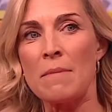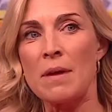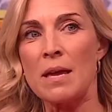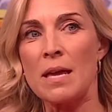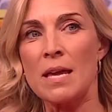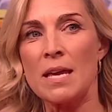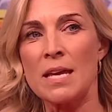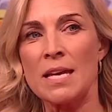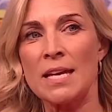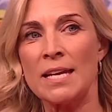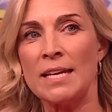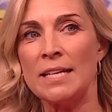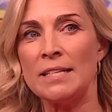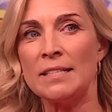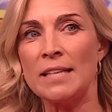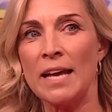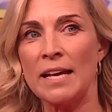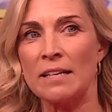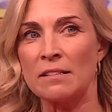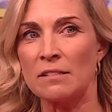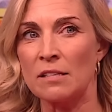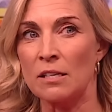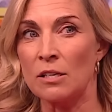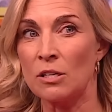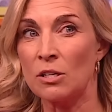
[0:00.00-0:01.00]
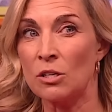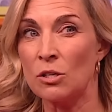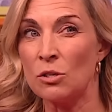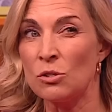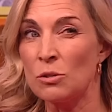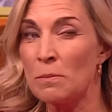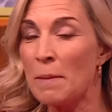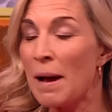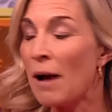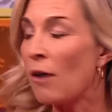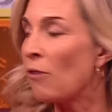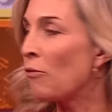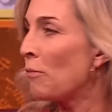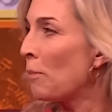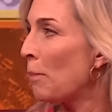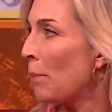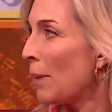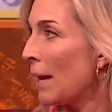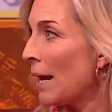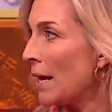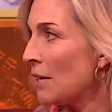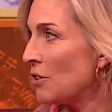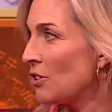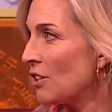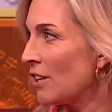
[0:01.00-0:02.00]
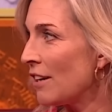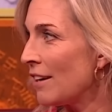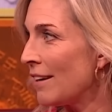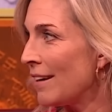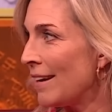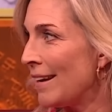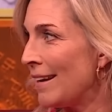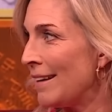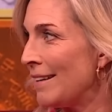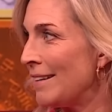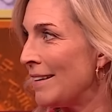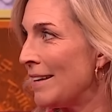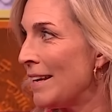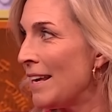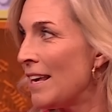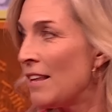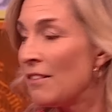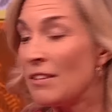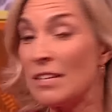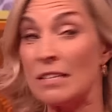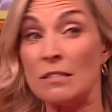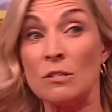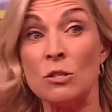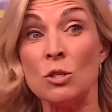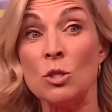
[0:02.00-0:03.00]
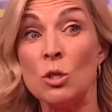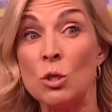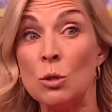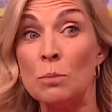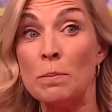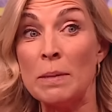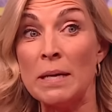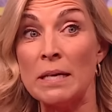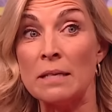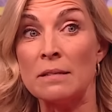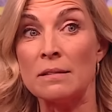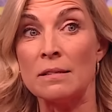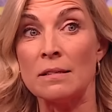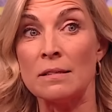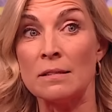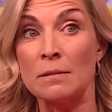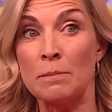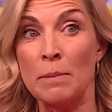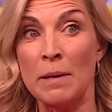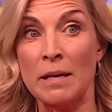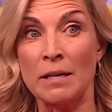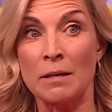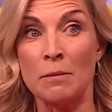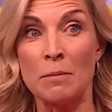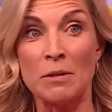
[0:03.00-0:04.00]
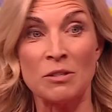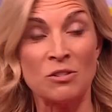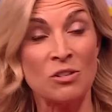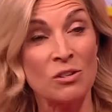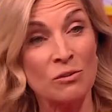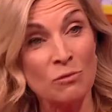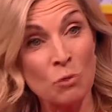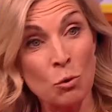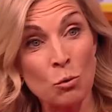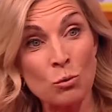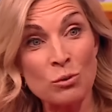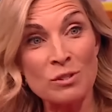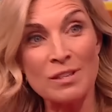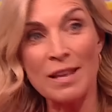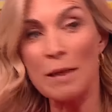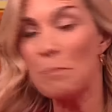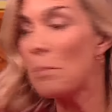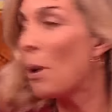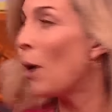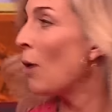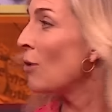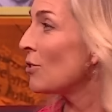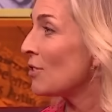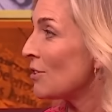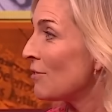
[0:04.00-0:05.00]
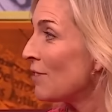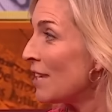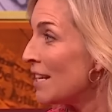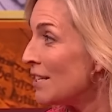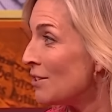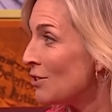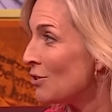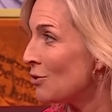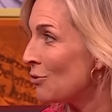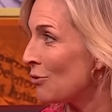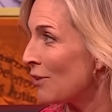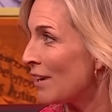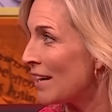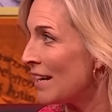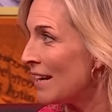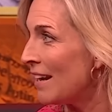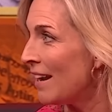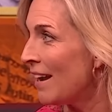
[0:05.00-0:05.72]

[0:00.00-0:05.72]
He takes a huge amount of pleasure in these new pieces being commissioned. Of course, they're part of history